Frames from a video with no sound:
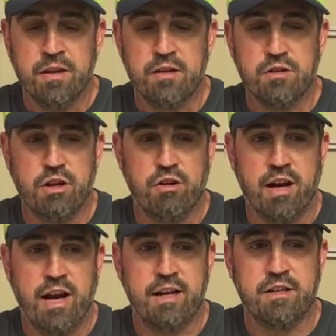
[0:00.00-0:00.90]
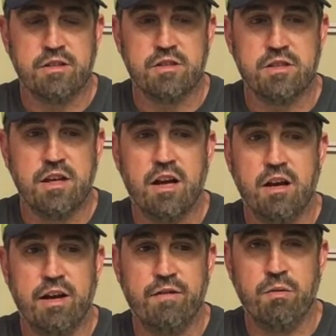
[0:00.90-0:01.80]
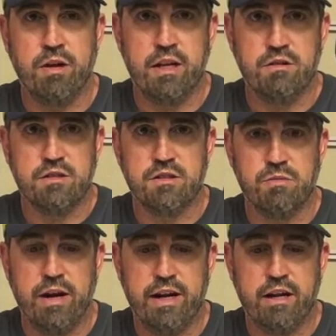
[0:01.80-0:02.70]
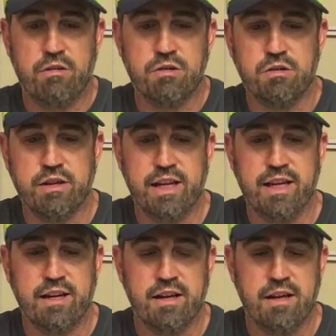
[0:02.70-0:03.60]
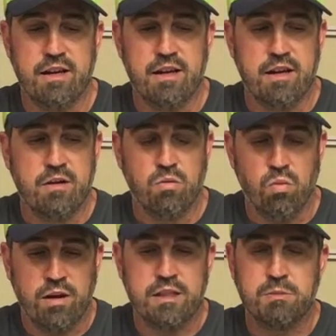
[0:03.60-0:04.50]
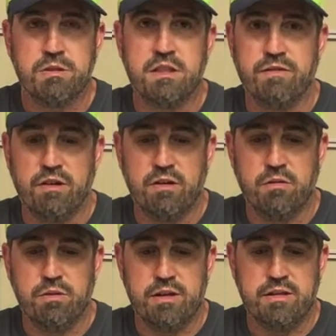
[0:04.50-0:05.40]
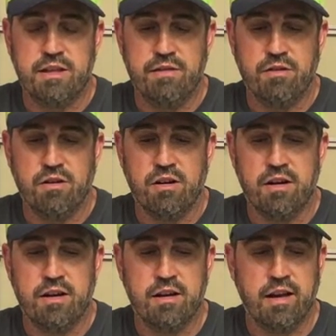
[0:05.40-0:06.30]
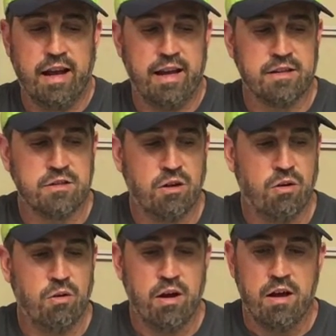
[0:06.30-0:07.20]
So you're kind of stuck if you want to use this radio to get one specific receiver. And so